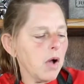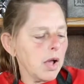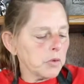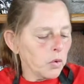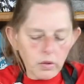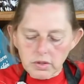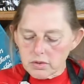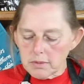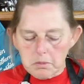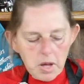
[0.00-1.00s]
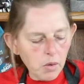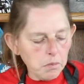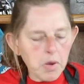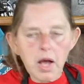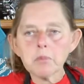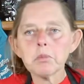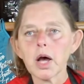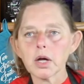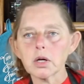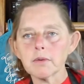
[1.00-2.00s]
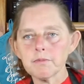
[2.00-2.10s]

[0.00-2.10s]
I'm going to melt my butter,